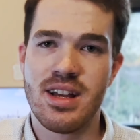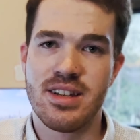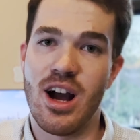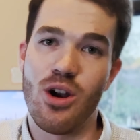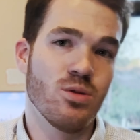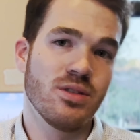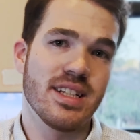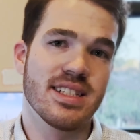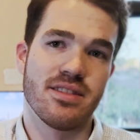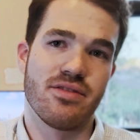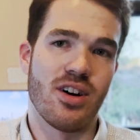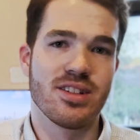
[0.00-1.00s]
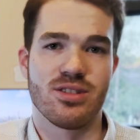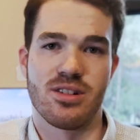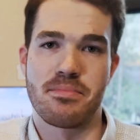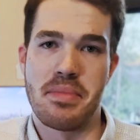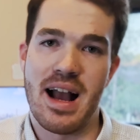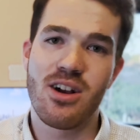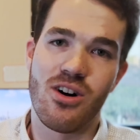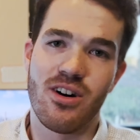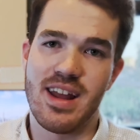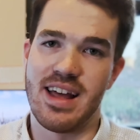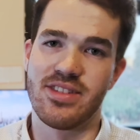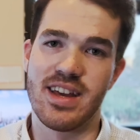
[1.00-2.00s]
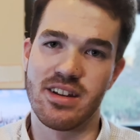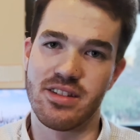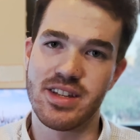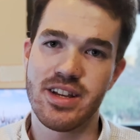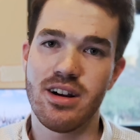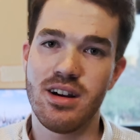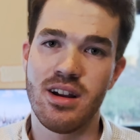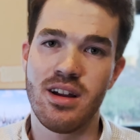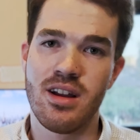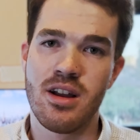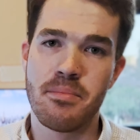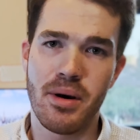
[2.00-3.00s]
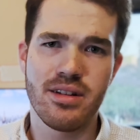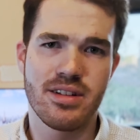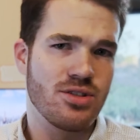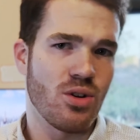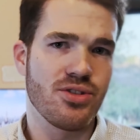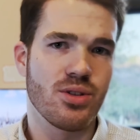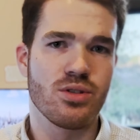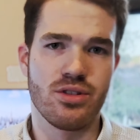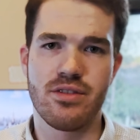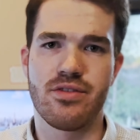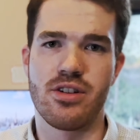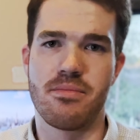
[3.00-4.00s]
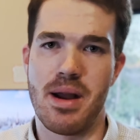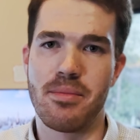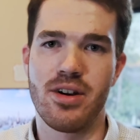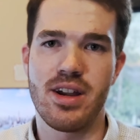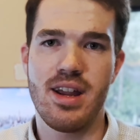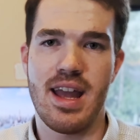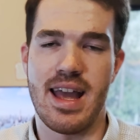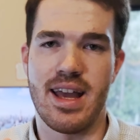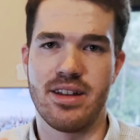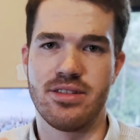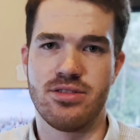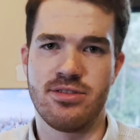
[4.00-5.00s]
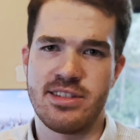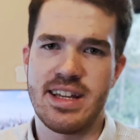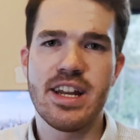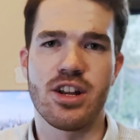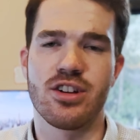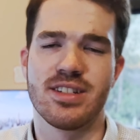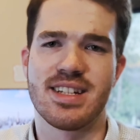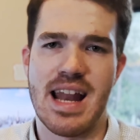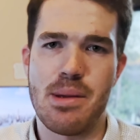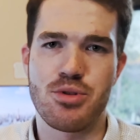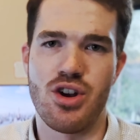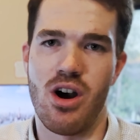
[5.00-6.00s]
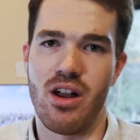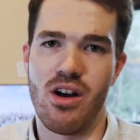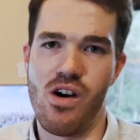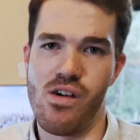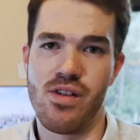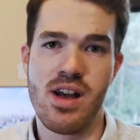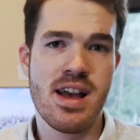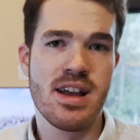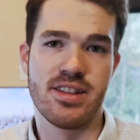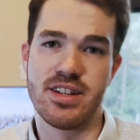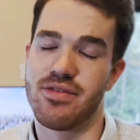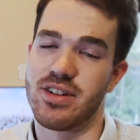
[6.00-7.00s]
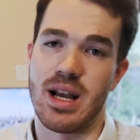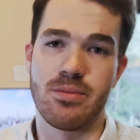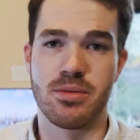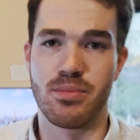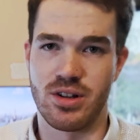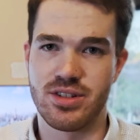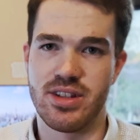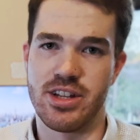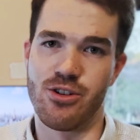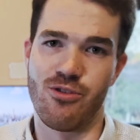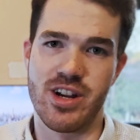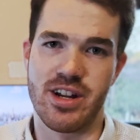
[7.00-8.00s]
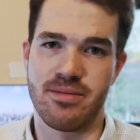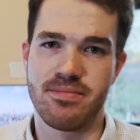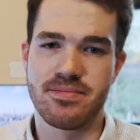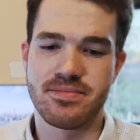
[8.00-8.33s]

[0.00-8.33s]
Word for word: Not only is it fun to look back on at the end of the year, but it's also good for your memory and getting a good snapshot of the different types of books that you're reading.